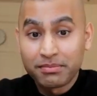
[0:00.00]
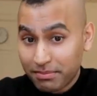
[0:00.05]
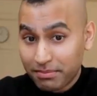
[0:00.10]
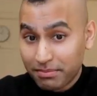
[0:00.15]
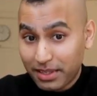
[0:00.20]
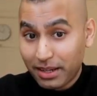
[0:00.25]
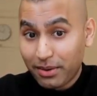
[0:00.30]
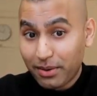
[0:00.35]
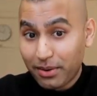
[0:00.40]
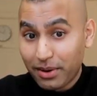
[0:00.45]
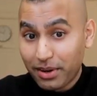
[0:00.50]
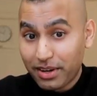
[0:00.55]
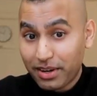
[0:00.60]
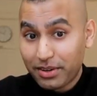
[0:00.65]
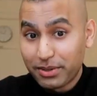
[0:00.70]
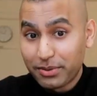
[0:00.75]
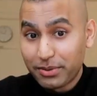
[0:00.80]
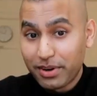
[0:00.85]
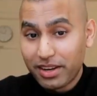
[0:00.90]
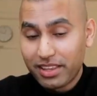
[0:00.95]
the lawyer
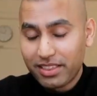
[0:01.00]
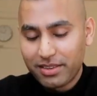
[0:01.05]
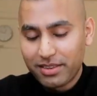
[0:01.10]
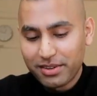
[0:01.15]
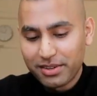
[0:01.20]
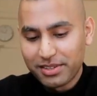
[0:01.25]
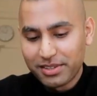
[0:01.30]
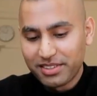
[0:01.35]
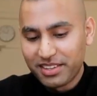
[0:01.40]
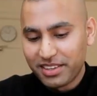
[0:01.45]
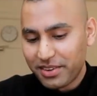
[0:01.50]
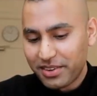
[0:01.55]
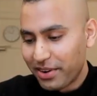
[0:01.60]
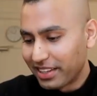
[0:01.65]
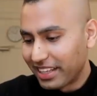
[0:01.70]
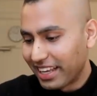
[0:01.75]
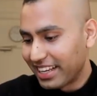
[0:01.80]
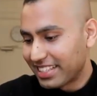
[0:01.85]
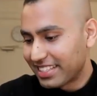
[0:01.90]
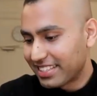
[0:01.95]
who went through the
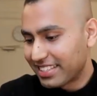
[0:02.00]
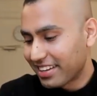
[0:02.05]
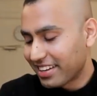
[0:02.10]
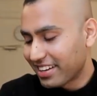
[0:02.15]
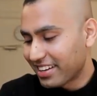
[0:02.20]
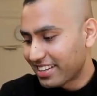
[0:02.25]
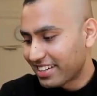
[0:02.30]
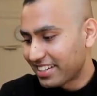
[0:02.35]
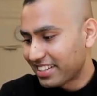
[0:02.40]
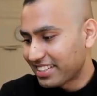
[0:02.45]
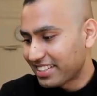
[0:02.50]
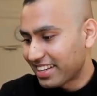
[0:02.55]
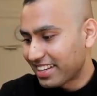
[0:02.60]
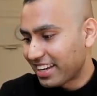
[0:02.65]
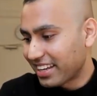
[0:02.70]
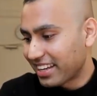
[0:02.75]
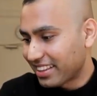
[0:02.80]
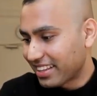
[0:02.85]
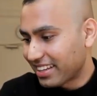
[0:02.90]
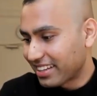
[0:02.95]
UNHCRs
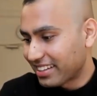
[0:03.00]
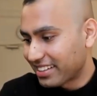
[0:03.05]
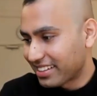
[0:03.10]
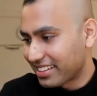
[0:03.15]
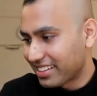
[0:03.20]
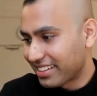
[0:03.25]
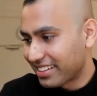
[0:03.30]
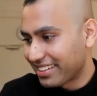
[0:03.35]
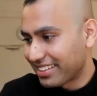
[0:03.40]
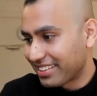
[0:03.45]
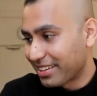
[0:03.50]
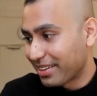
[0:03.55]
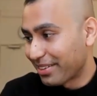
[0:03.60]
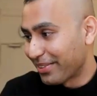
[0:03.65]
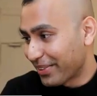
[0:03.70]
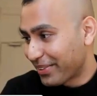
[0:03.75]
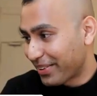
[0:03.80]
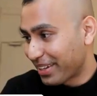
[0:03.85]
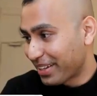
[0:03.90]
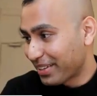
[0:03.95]
and the
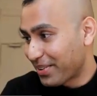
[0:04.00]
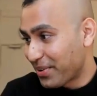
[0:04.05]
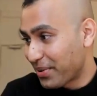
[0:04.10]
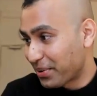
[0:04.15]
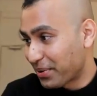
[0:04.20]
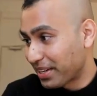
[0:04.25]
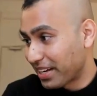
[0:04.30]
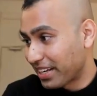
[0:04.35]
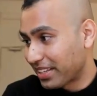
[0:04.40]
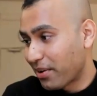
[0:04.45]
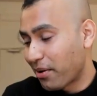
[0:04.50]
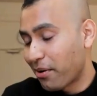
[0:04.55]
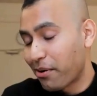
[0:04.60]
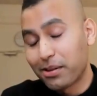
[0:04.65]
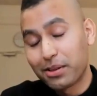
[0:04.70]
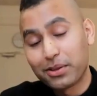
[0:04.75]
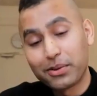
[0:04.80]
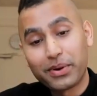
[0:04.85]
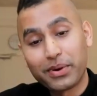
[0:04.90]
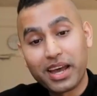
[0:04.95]
local court, and
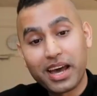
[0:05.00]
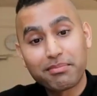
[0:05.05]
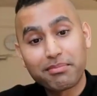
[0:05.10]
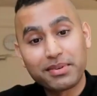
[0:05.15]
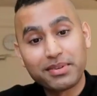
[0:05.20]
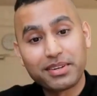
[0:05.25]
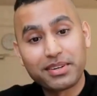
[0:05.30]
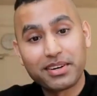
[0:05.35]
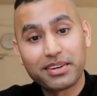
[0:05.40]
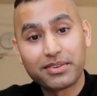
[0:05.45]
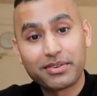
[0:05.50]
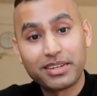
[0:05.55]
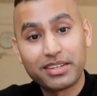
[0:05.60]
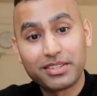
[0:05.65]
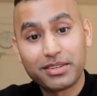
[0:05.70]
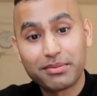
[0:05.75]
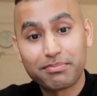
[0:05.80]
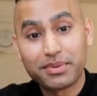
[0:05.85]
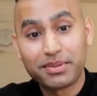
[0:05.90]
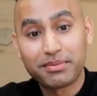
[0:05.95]
all the way up to country
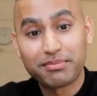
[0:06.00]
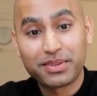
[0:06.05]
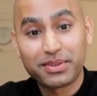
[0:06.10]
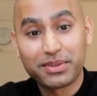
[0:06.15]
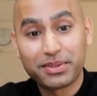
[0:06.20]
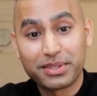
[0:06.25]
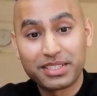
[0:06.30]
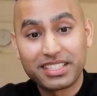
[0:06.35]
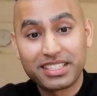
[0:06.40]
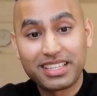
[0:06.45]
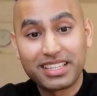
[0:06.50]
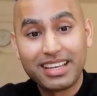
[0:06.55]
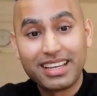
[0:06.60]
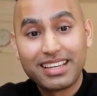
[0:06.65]
Supreme Courts,